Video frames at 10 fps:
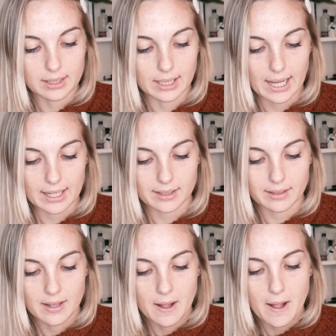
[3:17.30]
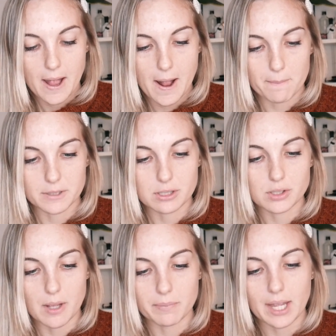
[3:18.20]
light. So
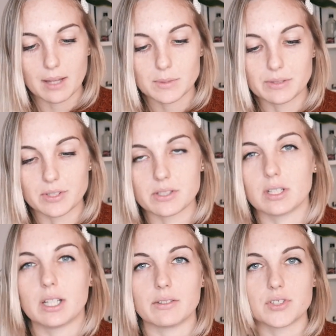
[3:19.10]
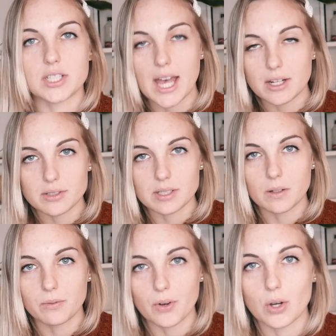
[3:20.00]
sometimes if there's a lot of shadows in
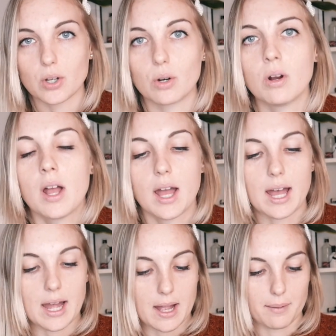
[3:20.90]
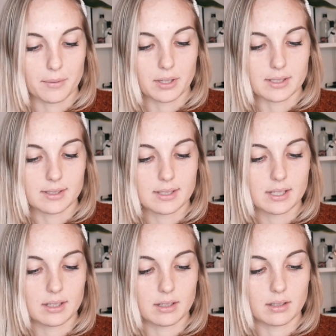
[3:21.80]
your photo, you can
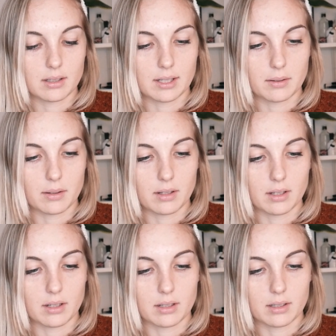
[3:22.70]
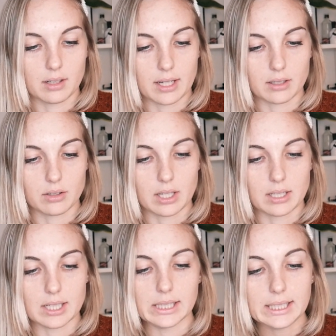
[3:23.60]
still you
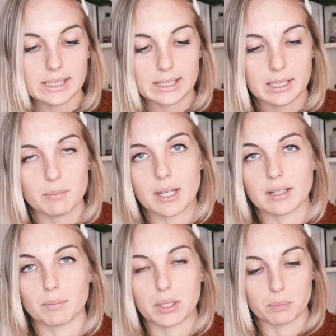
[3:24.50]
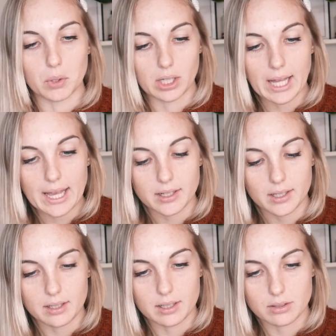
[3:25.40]
can delete them, make it a bit more
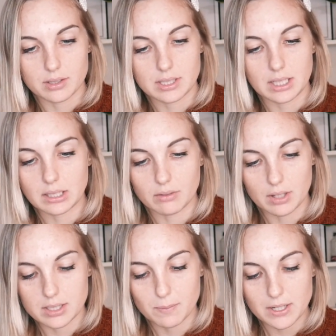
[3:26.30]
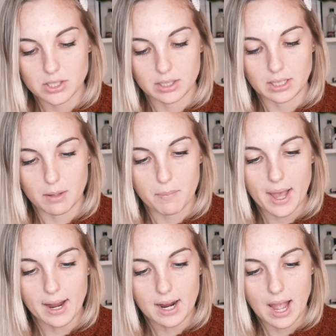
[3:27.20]
lighter. You see, especially in the
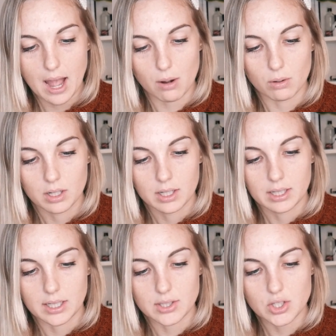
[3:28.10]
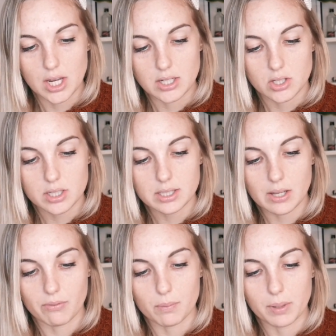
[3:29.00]
back, how it changes
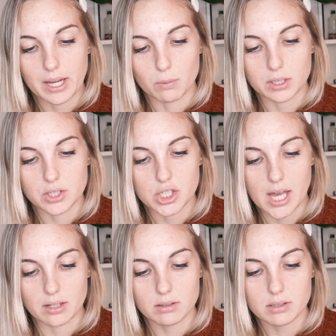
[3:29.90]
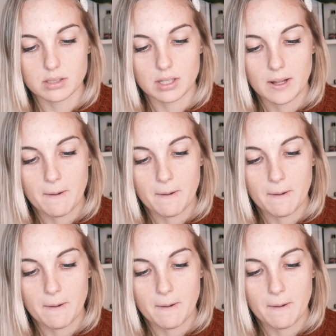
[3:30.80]
if you play with the shadows.